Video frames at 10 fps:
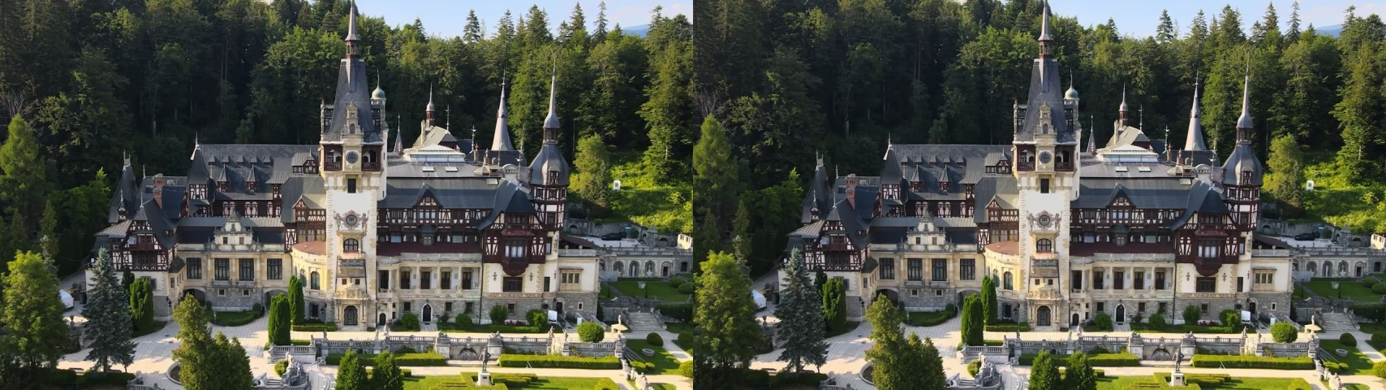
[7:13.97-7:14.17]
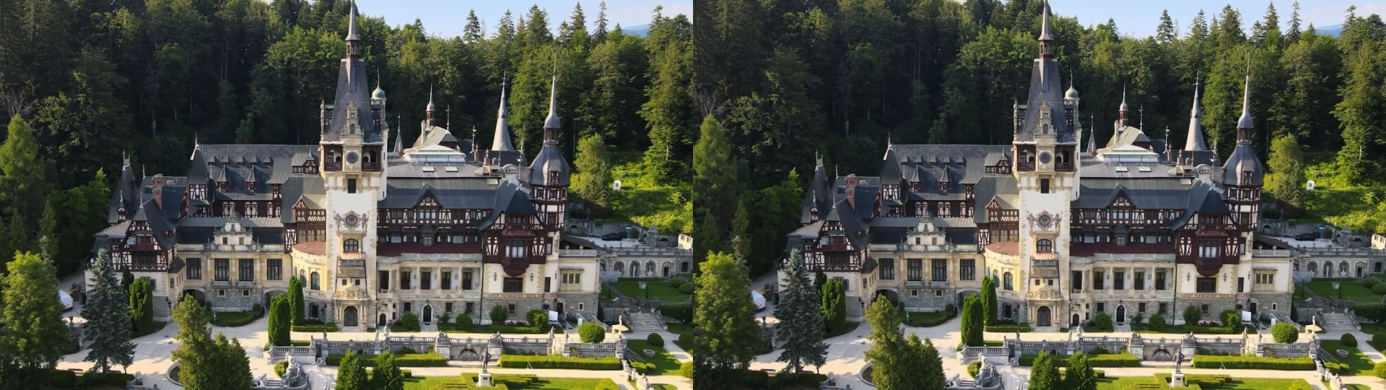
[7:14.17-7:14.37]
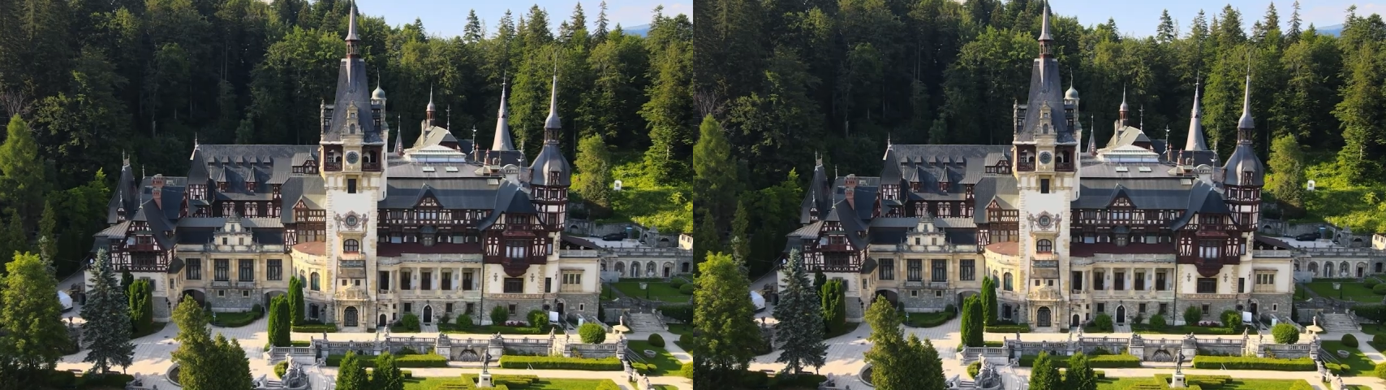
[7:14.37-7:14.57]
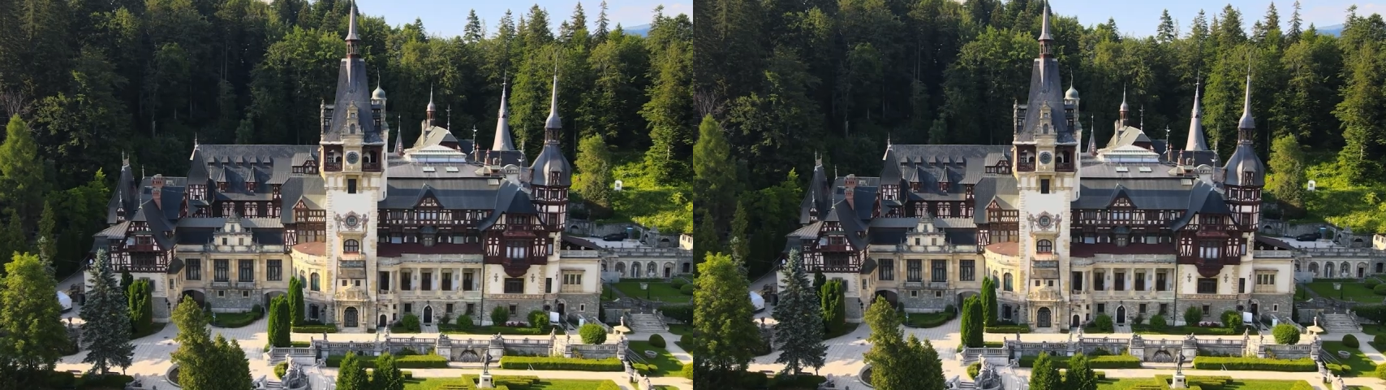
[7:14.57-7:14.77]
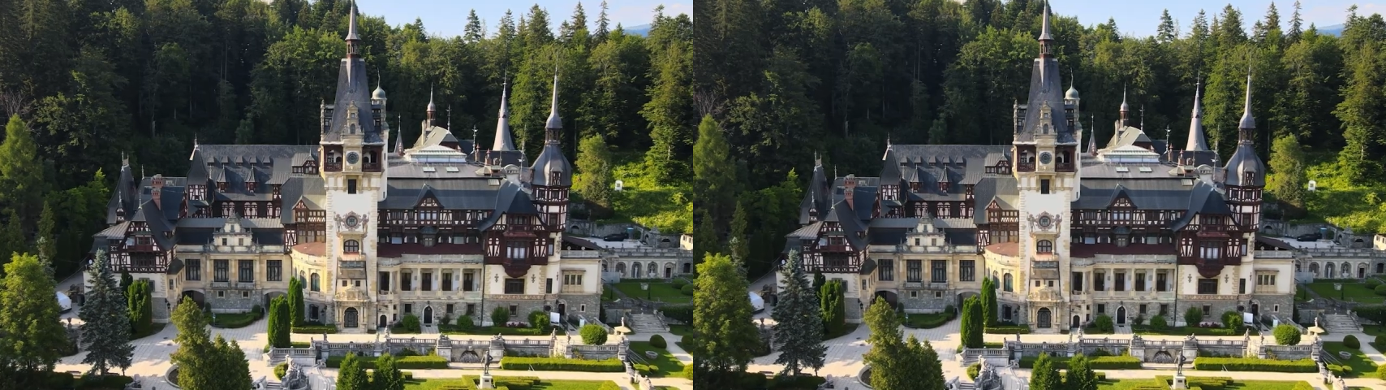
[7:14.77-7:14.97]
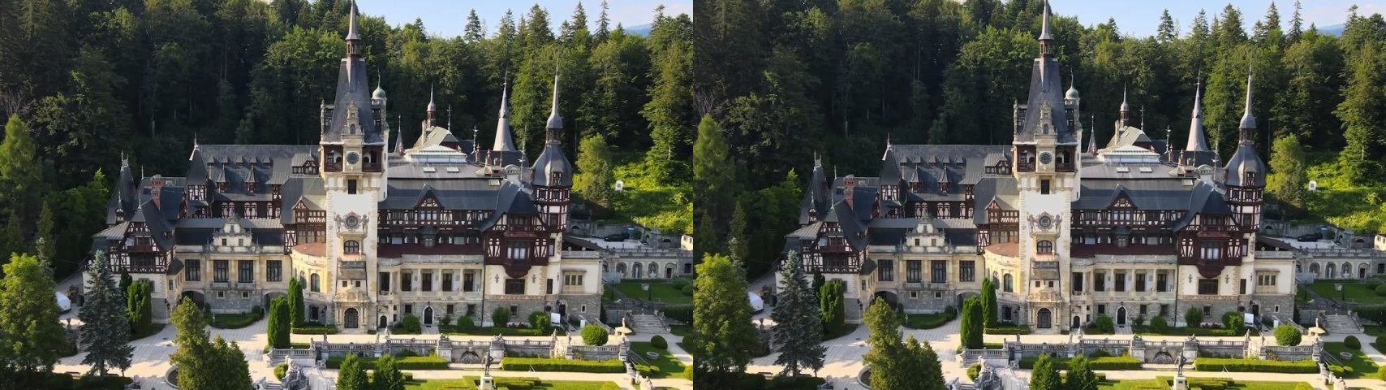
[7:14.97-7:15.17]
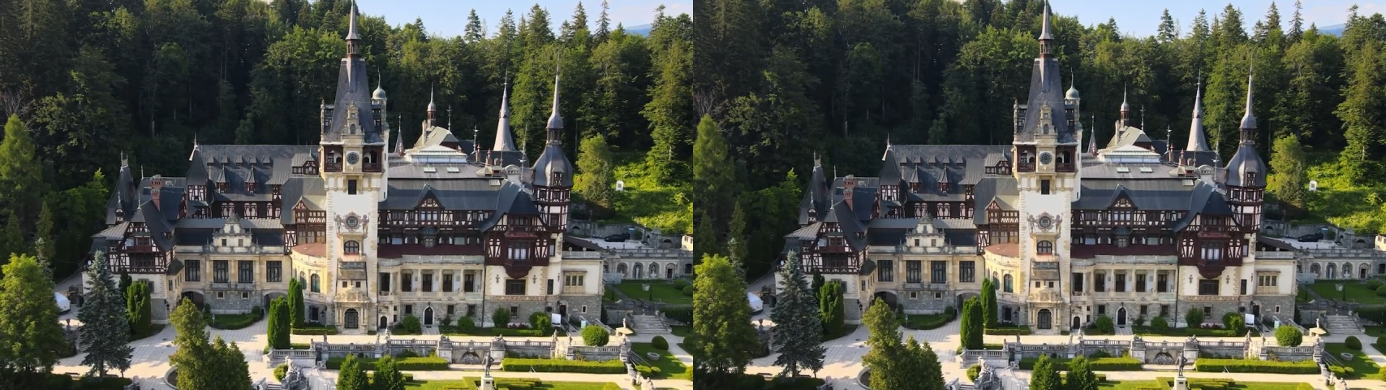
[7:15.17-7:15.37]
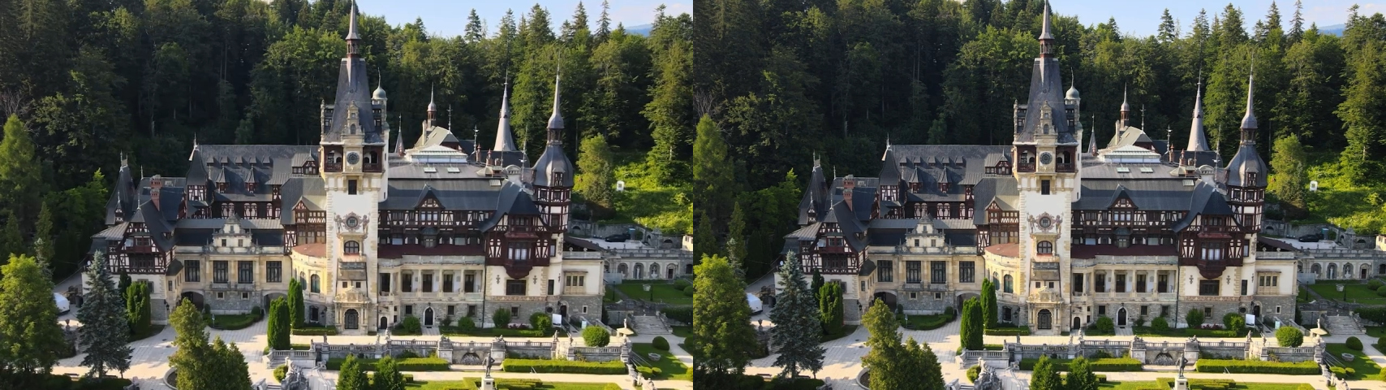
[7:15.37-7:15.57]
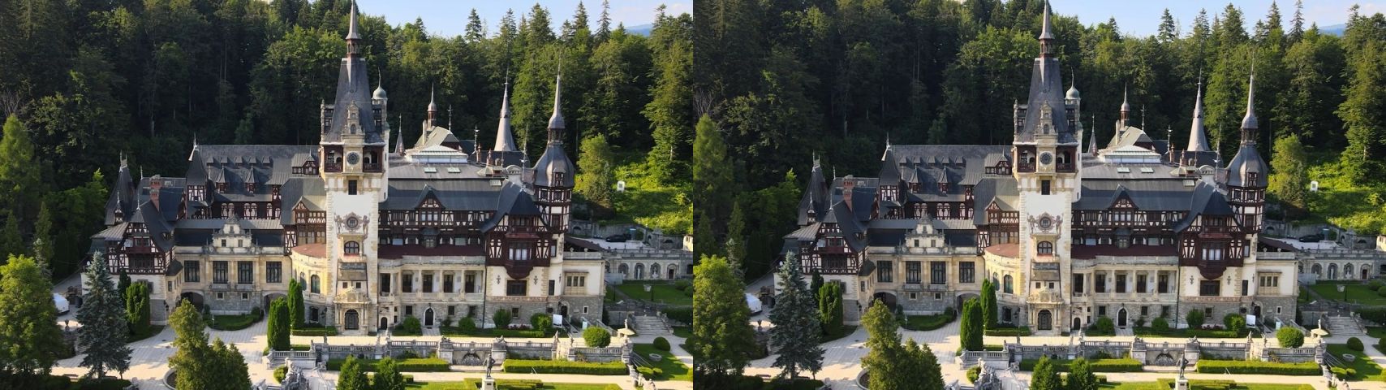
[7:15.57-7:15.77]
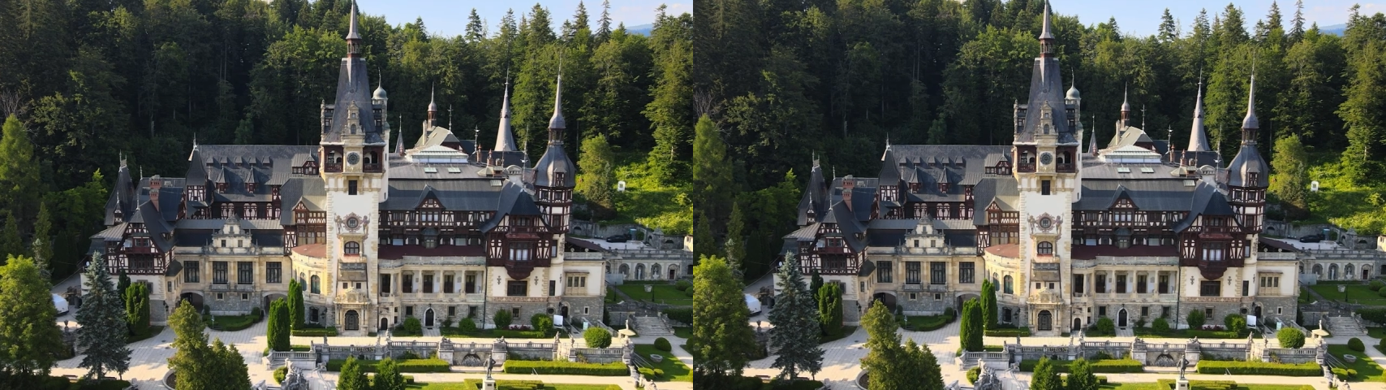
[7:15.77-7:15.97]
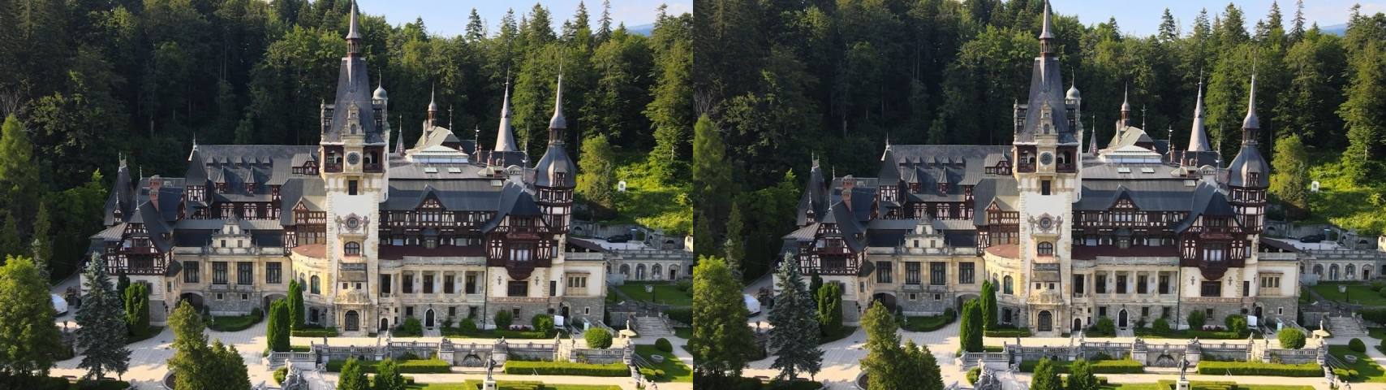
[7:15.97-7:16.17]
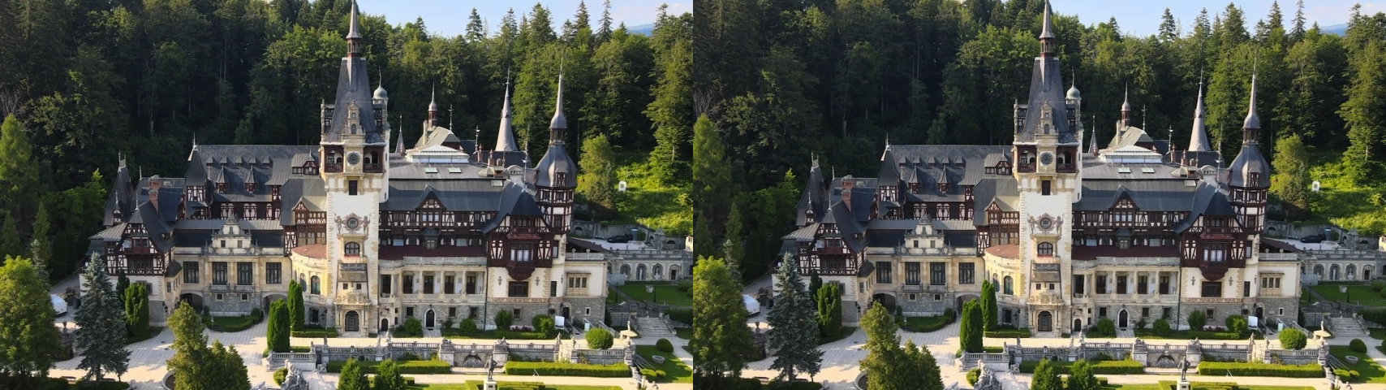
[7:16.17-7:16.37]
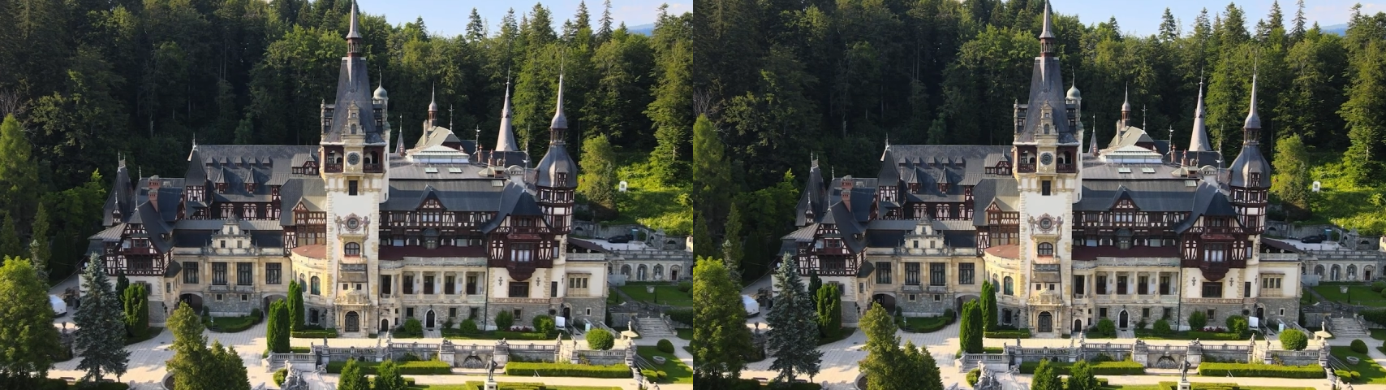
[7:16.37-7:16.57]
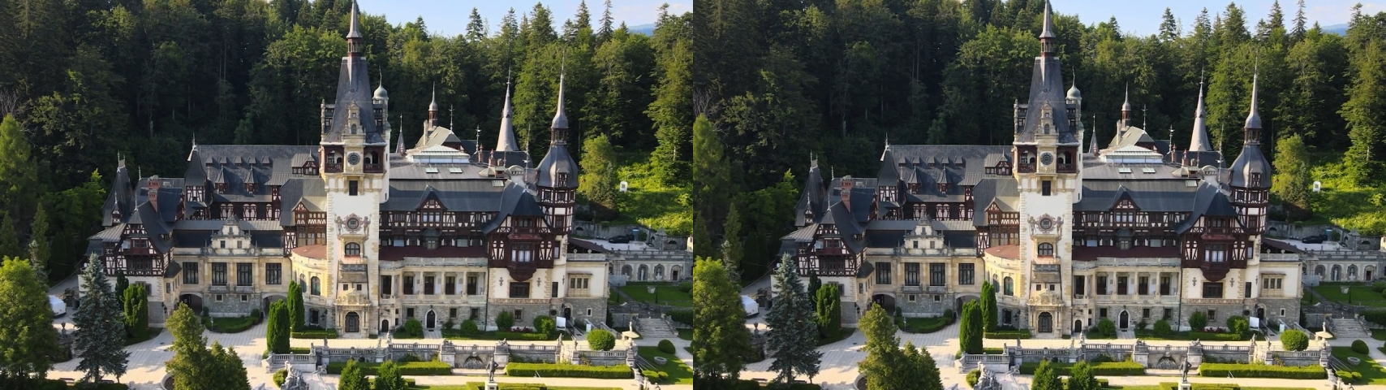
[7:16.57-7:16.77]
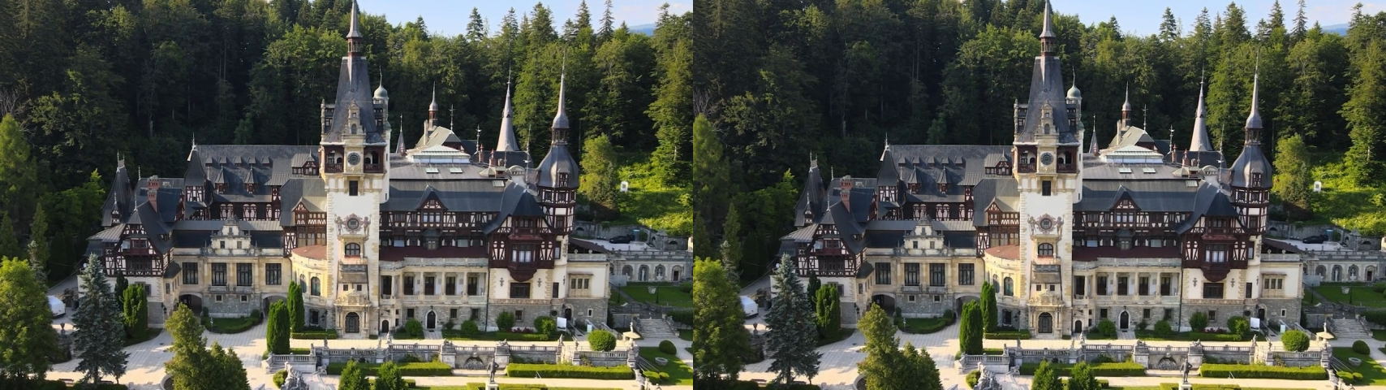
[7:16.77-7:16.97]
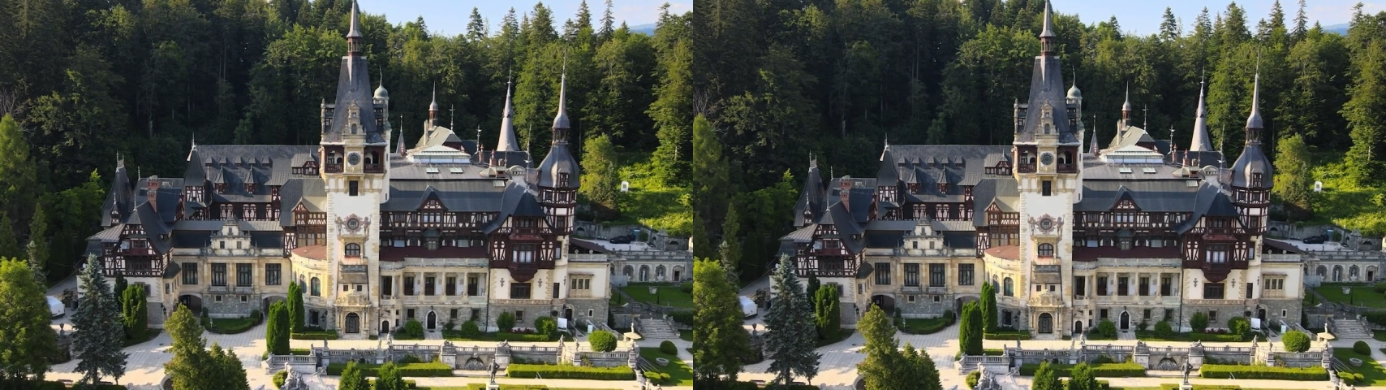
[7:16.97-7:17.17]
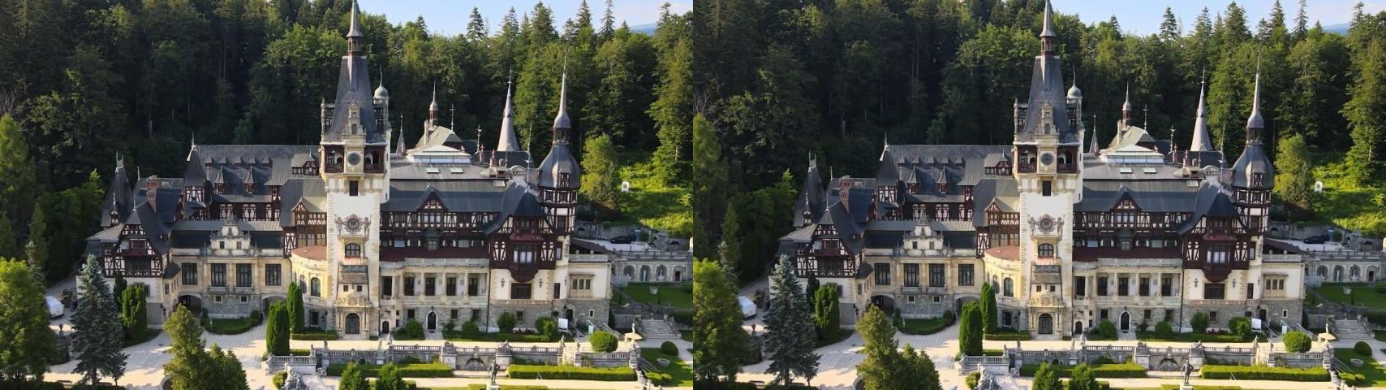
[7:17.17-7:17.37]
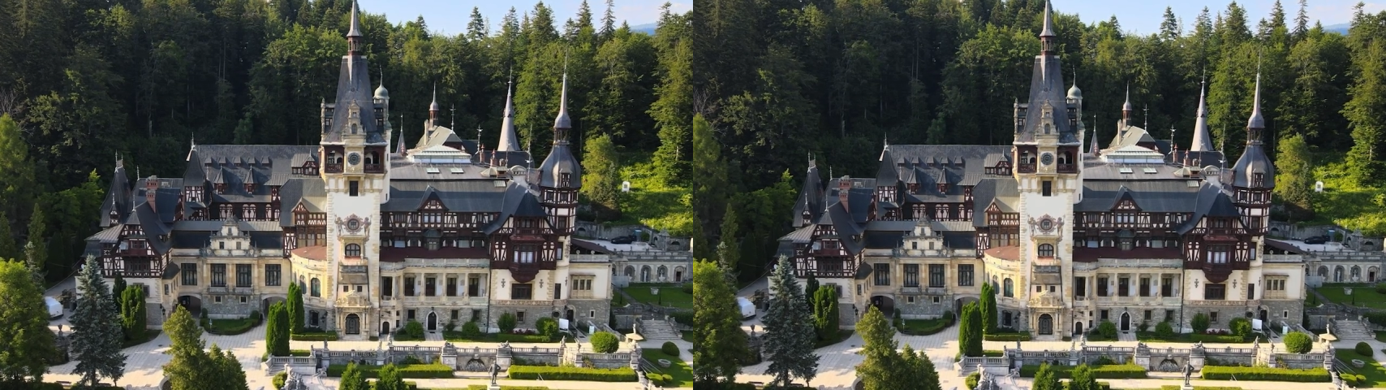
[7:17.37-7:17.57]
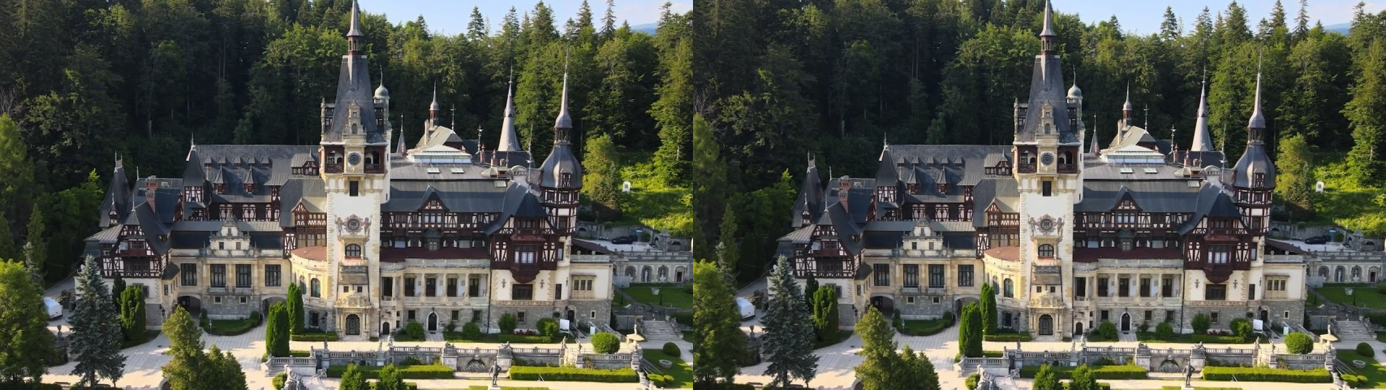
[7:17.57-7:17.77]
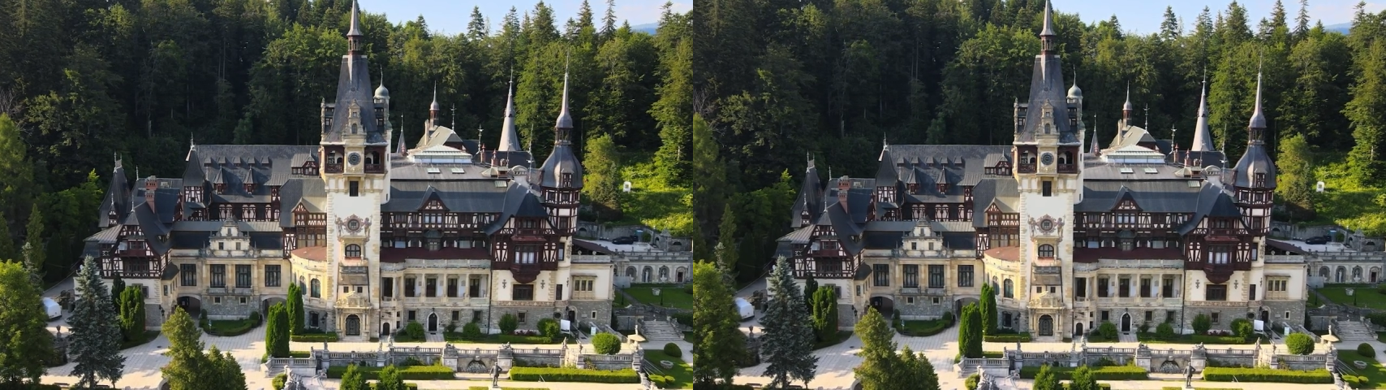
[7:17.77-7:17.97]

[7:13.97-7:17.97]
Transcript: [unreadable: no face in view]